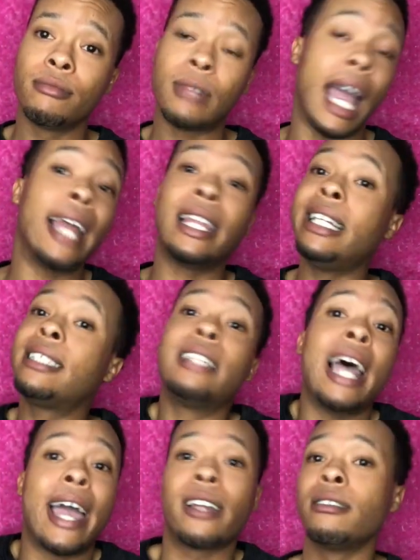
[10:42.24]

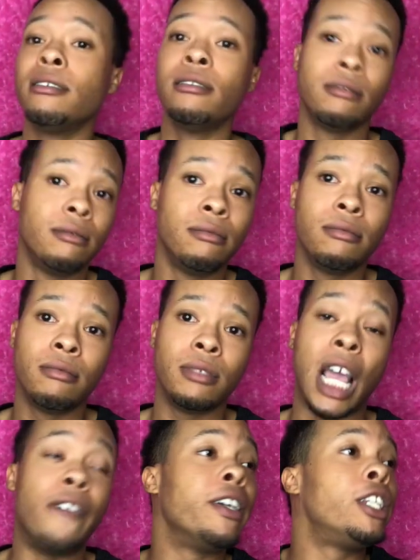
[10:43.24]
that.
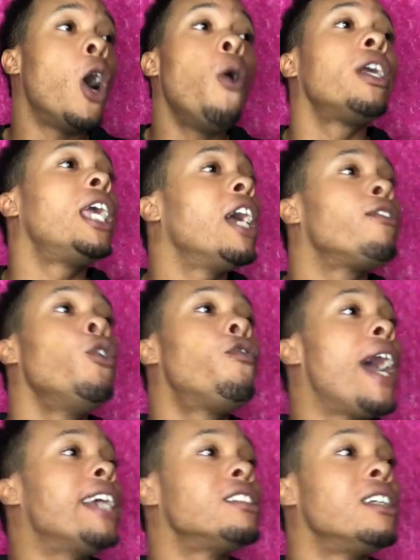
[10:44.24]
If it don't give you
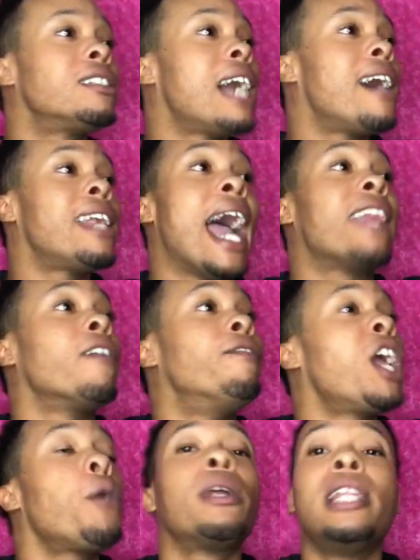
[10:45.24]
fashion designer, at the
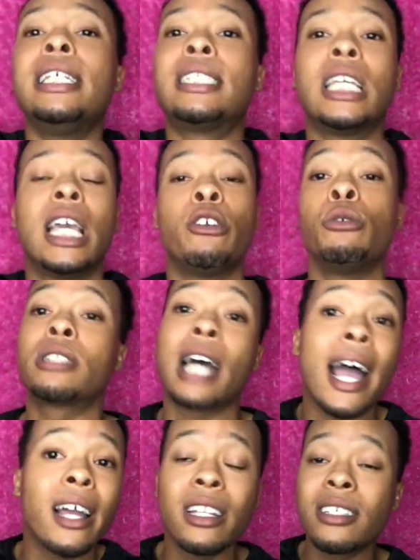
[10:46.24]
very least it give you
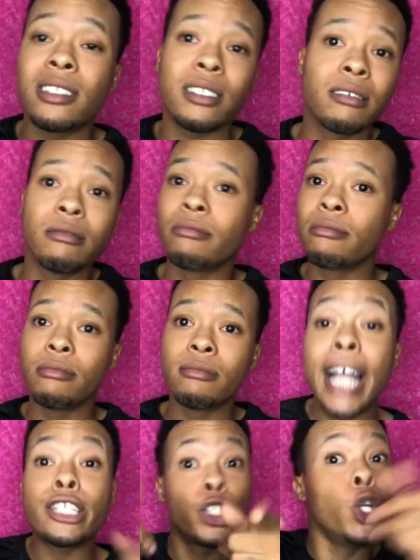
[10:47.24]
stylist.
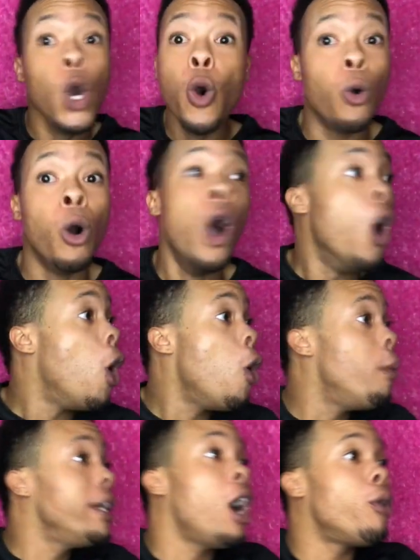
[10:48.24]
It's you who
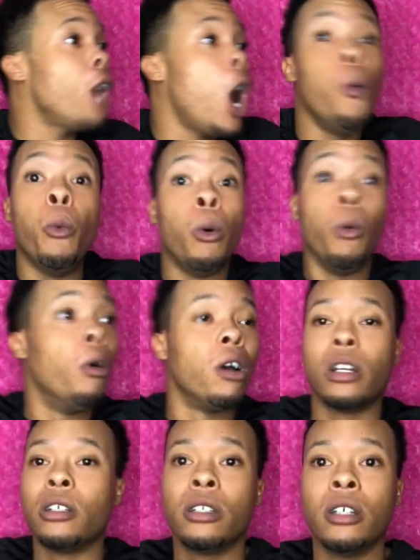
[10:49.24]
we don't know.
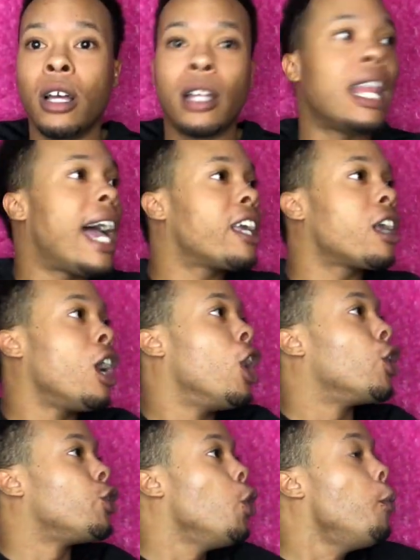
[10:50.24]
Like,
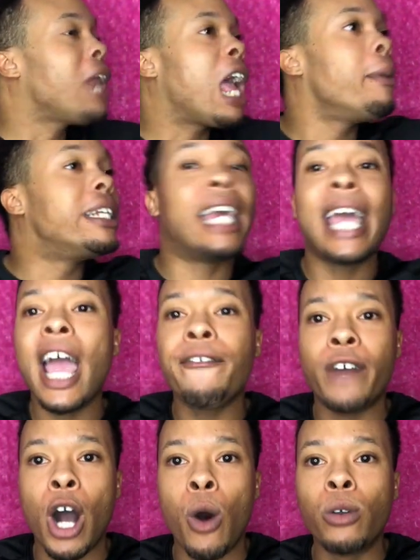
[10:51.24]
you play with dead
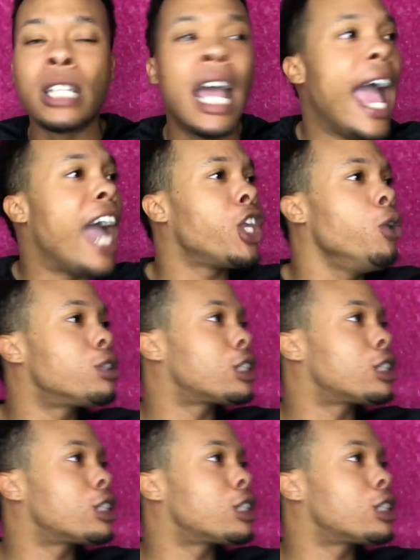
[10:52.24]
folks and you